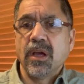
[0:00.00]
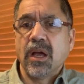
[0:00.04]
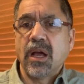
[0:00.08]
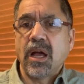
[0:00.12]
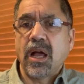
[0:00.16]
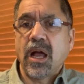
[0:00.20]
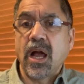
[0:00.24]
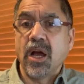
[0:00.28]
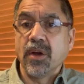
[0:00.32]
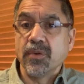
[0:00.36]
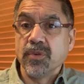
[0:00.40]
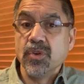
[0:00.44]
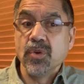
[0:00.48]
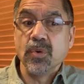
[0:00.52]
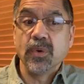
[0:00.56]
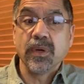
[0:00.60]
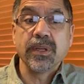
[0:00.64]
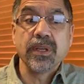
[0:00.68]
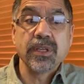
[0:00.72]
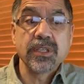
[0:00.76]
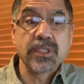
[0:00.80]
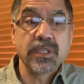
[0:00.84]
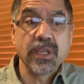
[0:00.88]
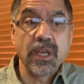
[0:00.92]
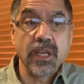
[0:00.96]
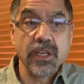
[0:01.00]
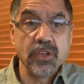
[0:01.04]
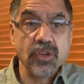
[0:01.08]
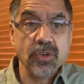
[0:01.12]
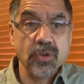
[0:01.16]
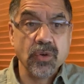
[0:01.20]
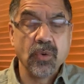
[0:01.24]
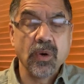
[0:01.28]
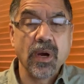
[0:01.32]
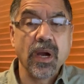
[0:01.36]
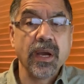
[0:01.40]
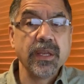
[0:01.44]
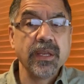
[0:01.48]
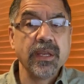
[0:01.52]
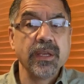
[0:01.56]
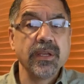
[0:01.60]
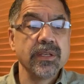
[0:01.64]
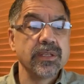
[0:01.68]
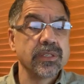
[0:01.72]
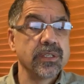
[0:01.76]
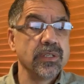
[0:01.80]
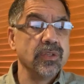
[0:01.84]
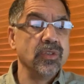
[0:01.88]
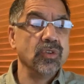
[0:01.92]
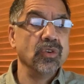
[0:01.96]
how you understand your
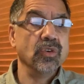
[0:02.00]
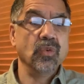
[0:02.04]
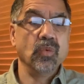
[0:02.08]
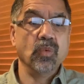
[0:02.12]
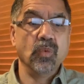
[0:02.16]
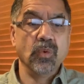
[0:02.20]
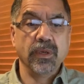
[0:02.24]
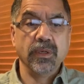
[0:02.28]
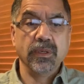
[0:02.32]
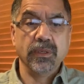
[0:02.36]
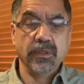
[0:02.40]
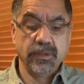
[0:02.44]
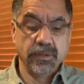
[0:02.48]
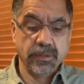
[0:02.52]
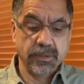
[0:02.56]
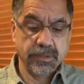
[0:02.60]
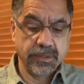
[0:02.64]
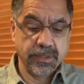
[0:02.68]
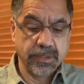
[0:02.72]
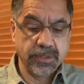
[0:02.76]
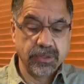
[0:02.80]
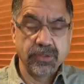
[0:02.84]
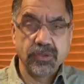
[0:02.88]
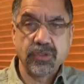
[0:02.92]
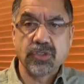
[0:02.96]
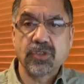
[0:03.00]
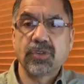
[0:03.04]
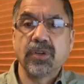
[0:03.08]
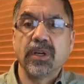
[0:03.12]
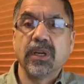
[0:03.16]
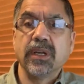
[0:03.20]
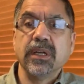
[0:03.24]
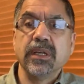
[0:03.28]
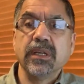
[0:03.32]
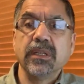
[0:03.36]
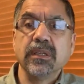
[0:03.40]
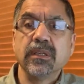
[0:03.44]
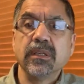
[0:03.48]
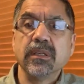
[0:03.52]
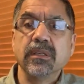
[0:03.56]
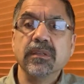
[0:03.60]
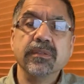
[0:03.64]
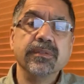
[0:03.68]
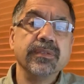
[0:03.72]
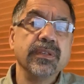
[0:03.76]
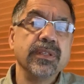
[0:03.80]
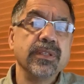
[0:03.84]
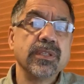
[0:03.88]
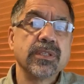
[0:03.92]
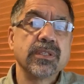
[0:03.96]
ideas in your world and to try and
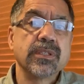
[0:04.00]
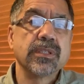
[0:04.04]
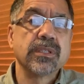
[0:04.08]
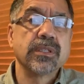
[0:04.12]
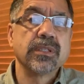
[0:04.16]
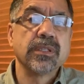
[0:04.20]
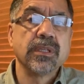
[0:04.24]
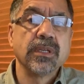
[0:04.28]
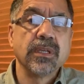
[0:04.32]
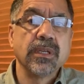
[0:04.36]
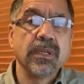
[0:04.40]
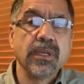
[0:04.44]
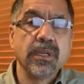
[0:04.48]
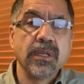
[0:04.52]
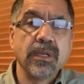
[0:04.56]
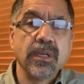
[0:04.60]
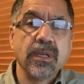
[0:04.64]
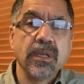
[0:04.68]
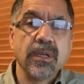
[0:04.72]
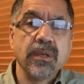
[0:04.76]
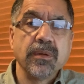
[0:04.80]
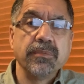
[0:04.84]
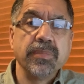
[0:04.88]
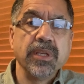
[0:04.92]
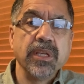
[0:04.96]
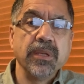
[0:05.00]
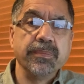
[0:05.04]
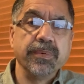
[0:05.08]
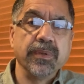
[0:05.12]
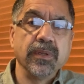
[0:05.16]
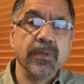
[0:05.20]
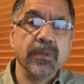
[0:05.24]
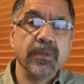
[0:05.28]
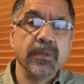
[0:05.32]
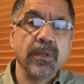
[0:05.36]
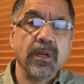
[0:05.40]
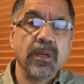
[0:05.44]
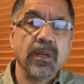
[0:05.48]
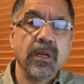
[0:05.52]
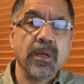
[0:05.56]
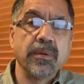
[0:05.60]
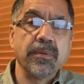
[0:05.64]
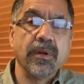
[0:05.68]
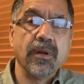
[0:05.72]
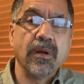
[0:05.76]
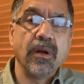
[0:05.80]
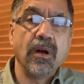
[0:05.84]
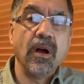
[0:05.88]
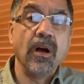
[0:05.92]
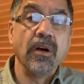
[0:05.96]
convince people
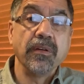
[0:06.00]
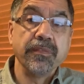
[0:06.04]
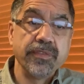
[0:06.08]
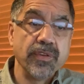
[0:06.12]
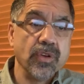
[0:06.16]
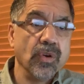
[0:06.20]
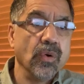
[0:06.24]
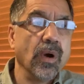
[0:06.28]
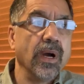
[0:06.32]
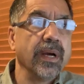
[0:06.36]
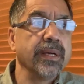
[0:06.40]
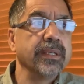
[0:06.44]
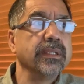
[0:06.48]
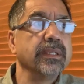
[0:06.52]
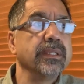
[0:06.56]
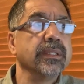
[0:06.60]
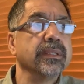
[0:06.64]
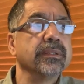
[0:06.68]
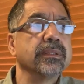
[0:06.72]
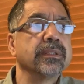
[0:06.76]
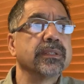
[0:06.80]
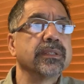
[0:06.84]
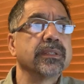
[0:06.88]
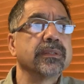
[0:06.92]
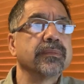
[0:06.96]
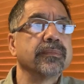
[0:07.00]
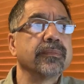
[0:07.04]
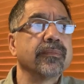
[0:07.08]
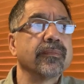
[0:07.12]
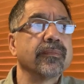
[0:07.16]
of your ideas.